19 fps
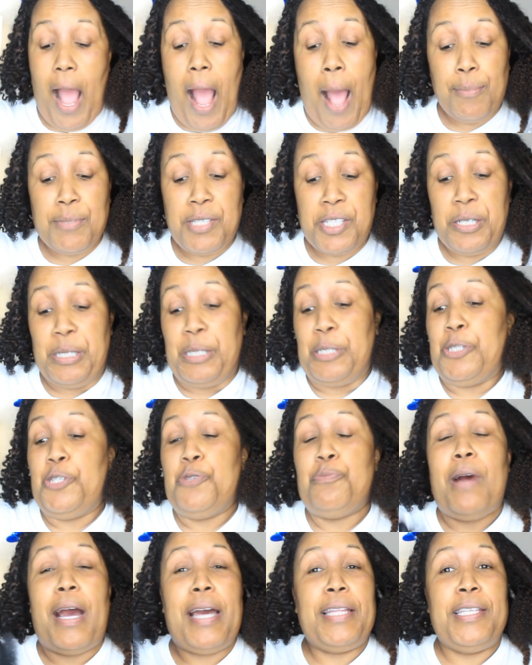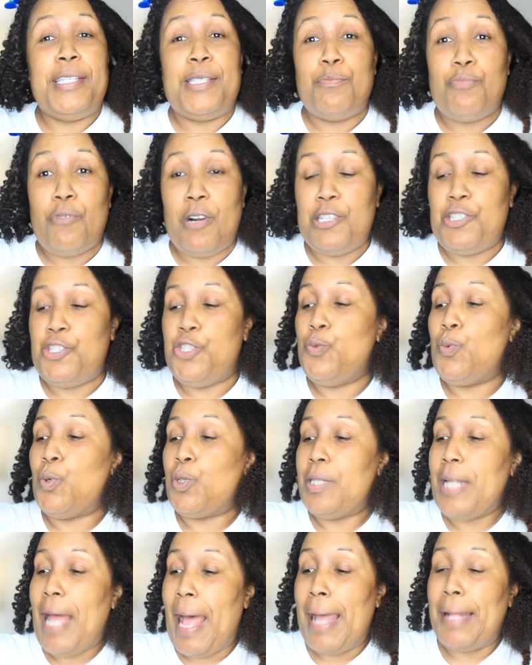I'm serious. You buy this brush, you will
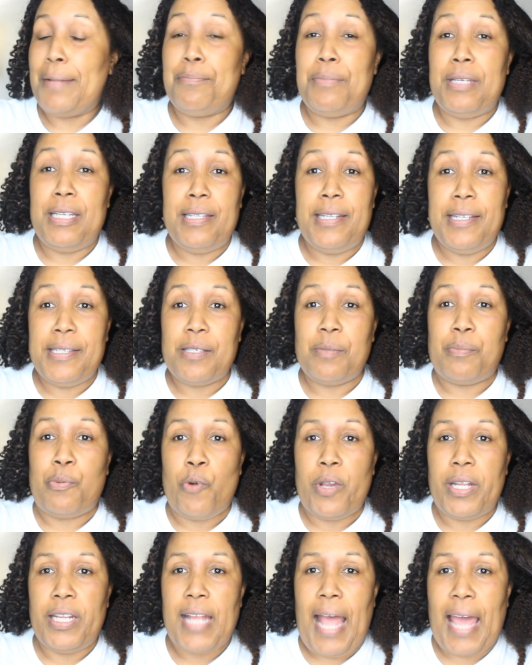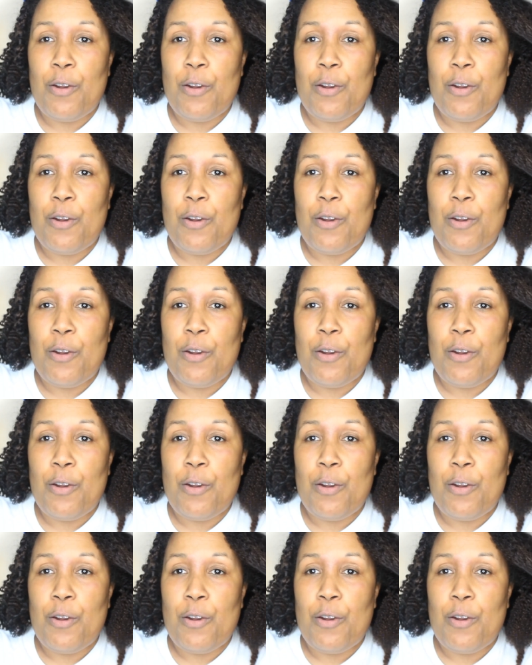not be disappointed.